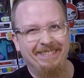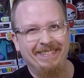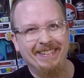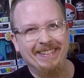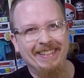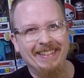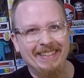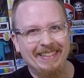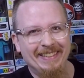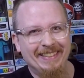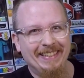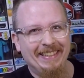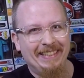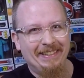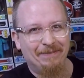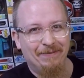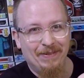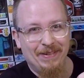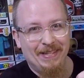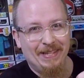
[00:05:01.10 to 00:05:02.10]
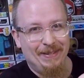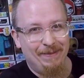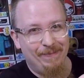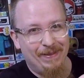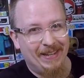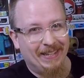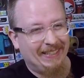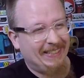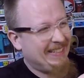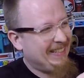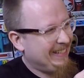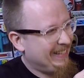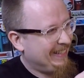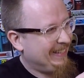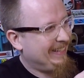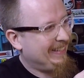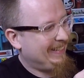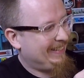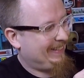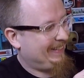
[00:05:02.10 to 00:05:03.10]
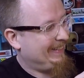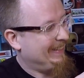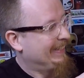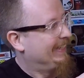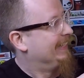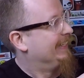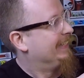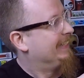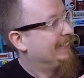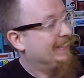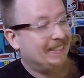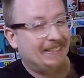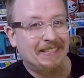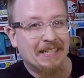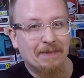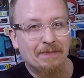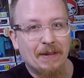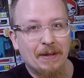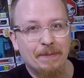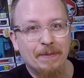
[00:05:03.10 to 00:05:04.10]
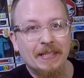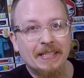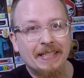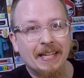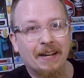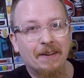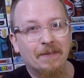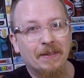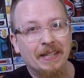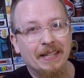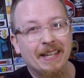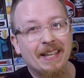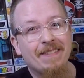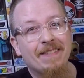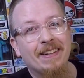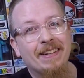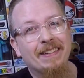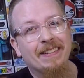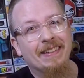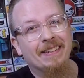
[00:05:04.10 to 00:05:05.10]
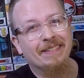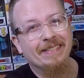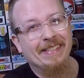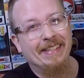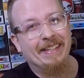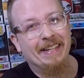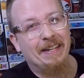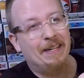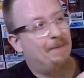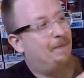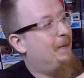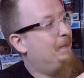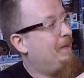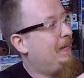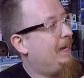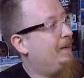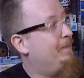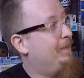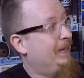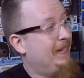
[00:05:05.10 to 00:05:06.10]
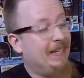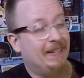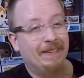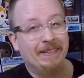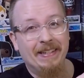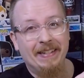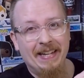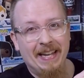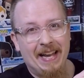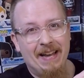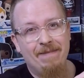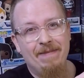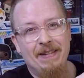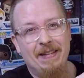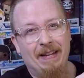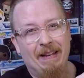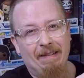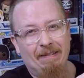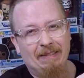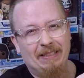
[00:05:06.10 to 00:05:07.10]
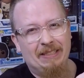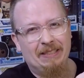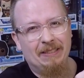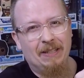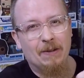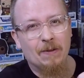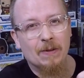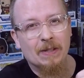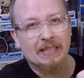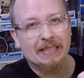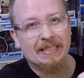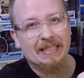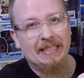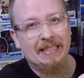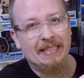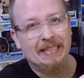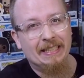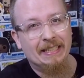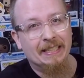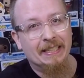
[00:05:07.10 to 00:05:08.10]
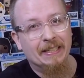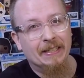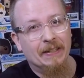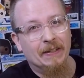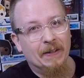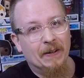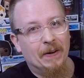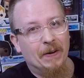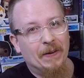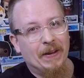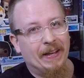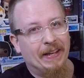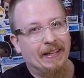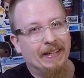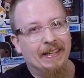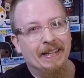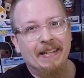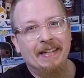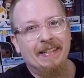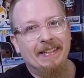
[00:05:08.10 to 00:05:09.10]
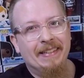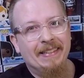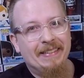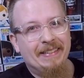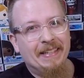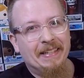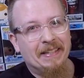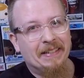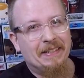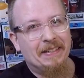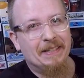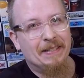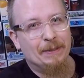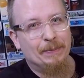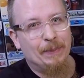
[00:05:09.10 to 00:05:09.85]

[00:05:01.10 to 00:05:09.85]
really excited for this box. Yes. Stuff I missed out when it came out, and I was like kind of bummed out, but now that I have it, I'm so excited. Okay, let's dig into this